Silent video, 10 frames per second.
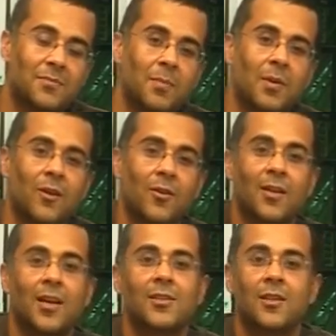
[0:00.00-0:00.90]
people are going to
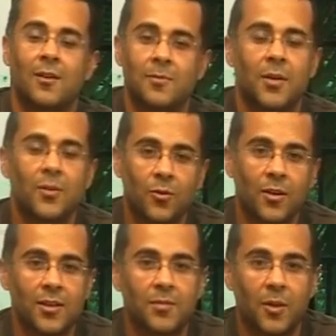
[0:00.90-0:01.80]
think it's her husband, so
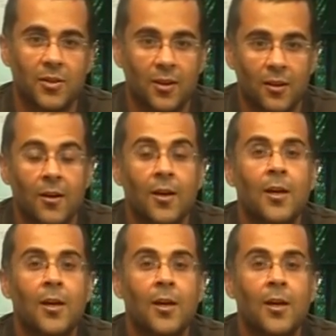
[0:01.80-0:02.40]
he's praising her.